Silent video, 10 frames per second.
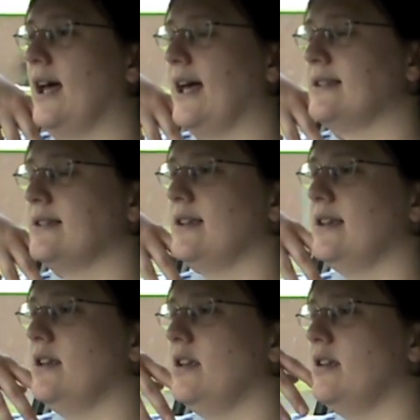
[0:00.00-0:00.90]
And
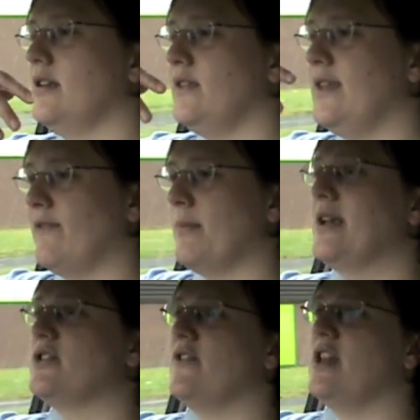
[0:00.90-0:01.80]
the
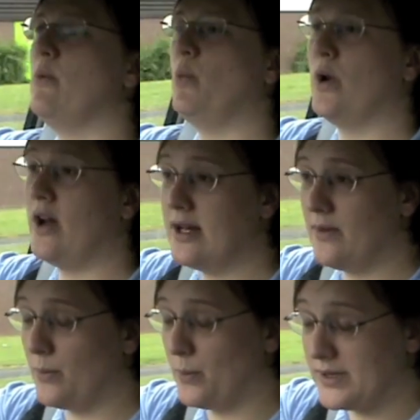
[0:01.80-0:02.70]
information that
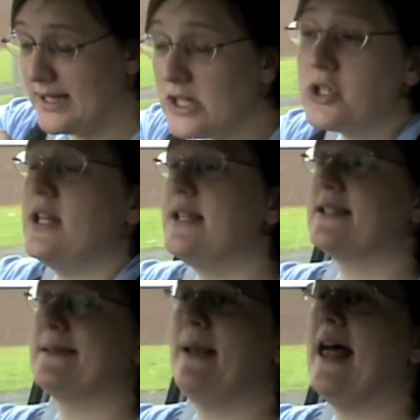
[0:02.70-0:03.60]
was initially
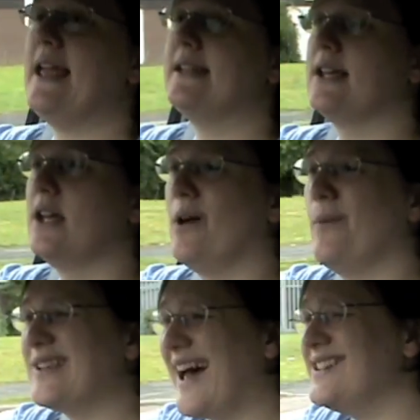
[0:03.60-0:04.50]
displayed
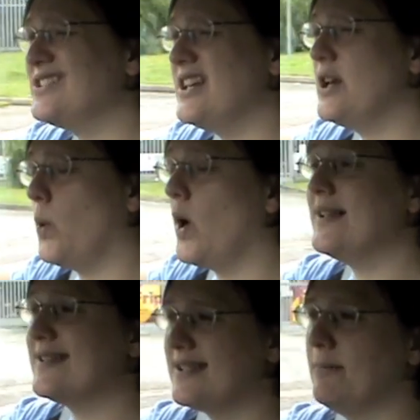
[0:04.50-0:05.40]
was actually
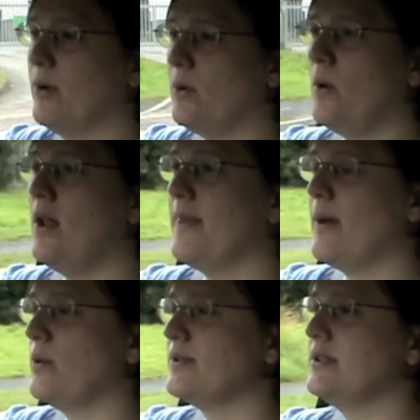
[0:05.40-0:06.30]
quite simple.
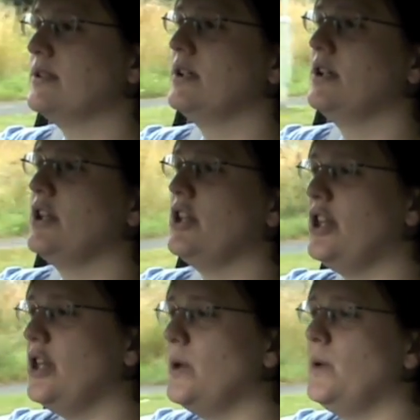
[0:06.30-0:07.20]
There wasn't
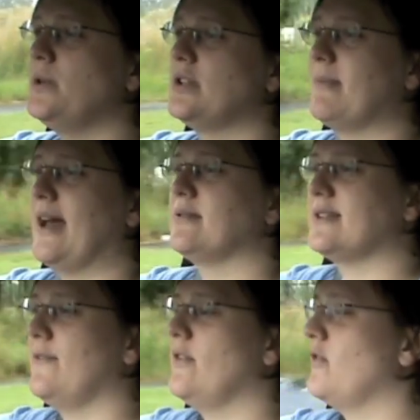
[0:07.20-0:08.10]
huge
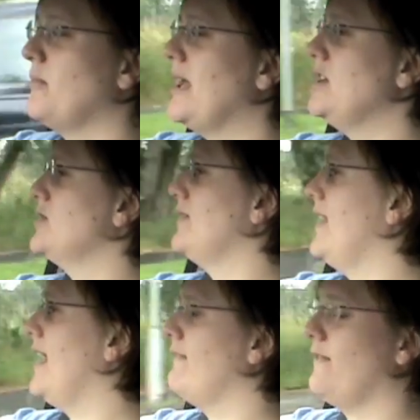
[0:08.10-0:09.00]
amounts of information
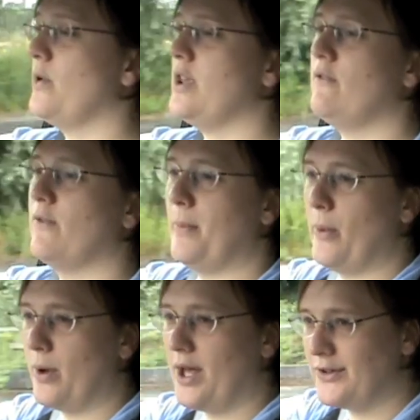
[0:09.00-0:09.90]
there for you from
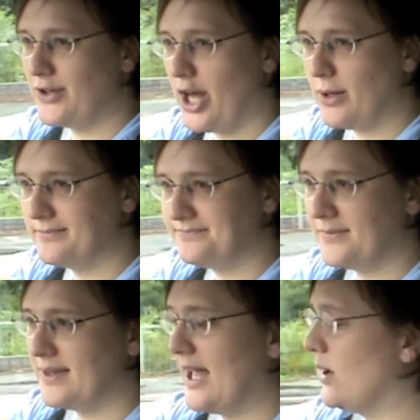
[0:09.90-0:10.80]
the word go.
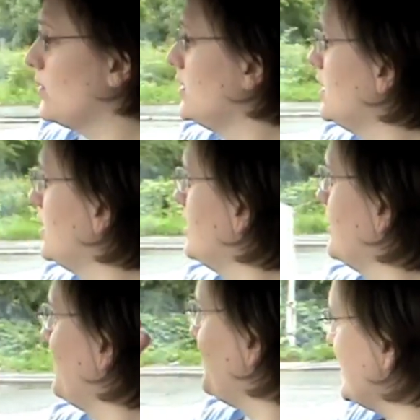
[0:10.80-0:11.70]
Now,
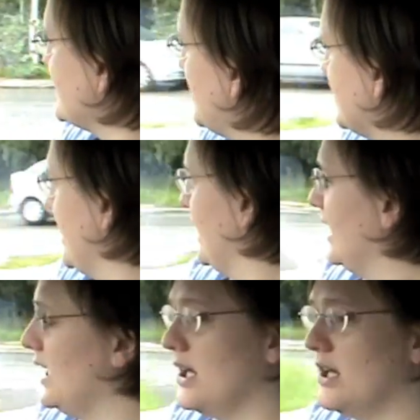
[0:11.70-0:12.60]
this
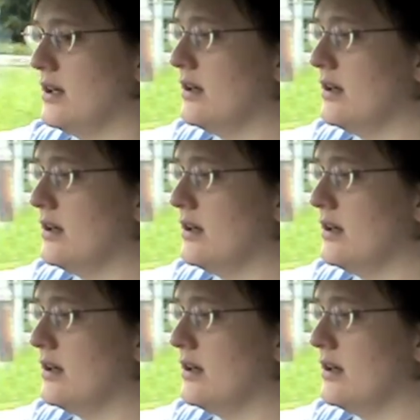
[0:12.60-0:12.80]
particular